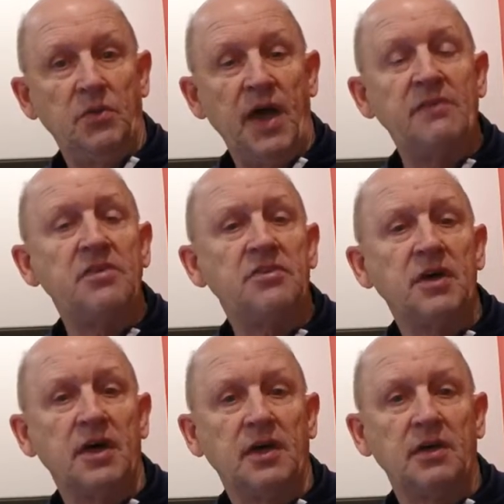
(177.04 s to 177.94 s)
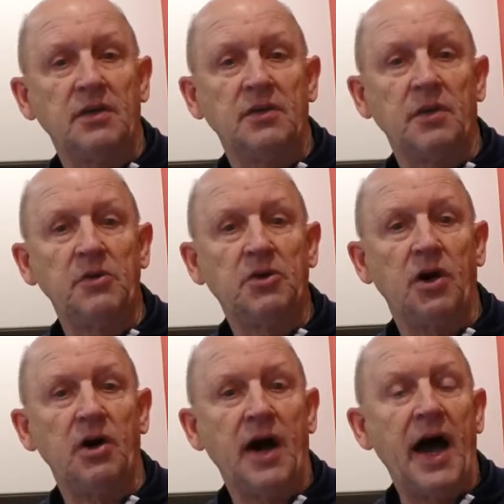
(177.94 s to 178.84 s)
We have a thing that we
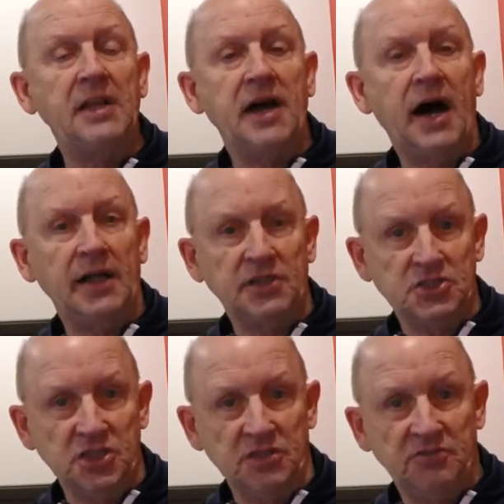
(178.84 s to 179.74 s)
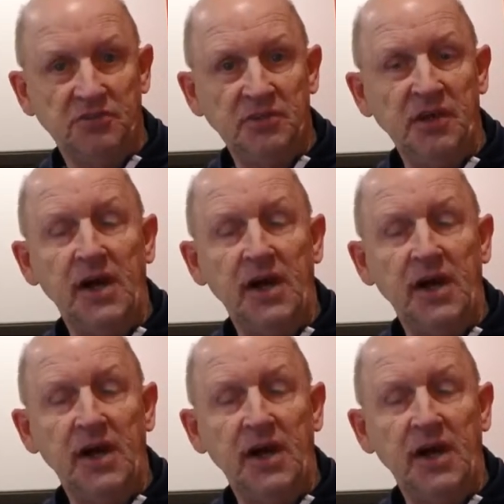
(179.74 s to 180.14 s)
call ideologies.